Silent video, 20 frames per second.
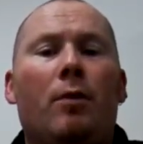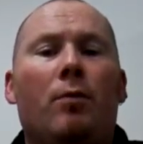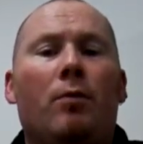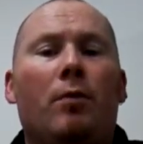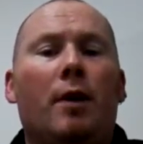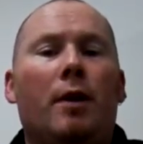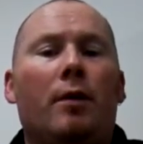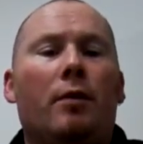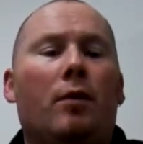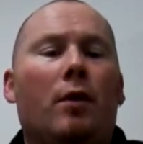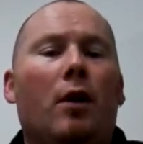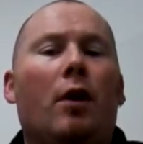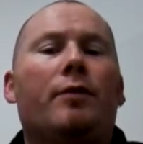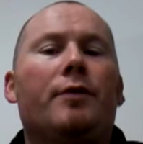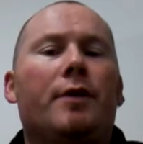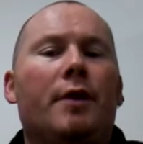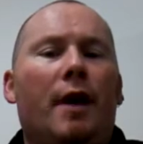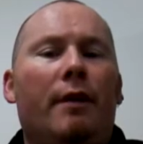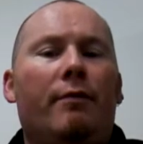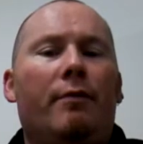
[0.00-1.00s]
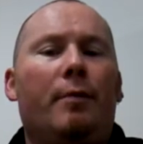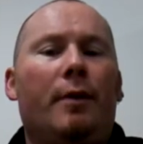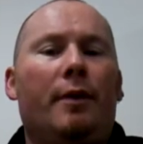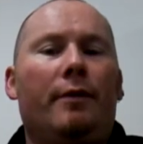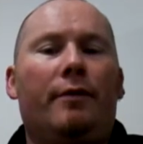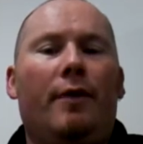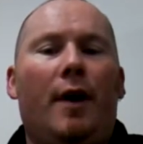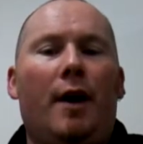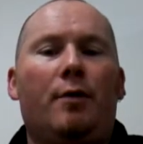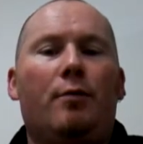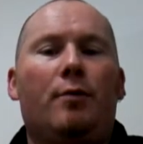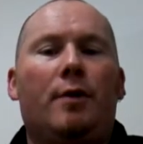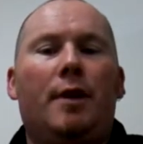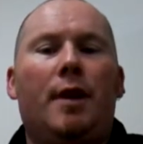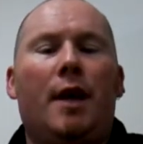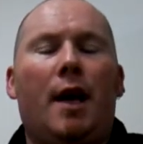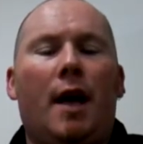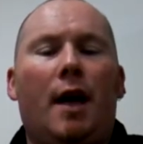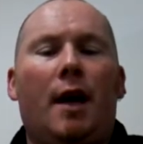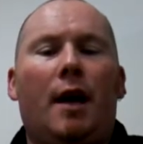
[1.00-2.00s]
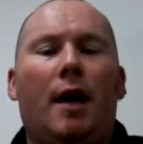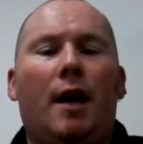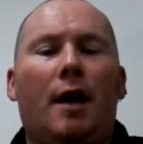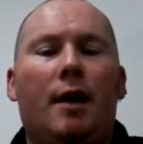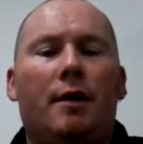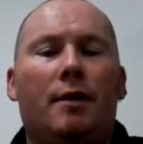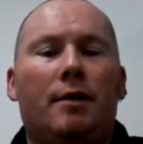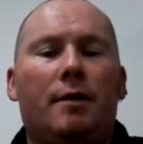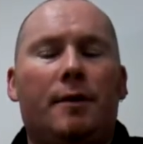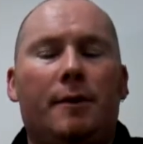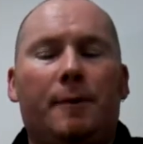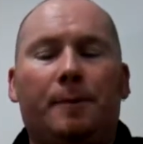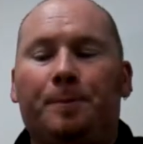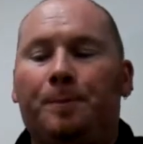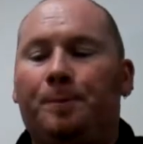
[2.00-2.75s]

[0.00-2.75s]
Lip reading: we'll often have a bit of fun with that, and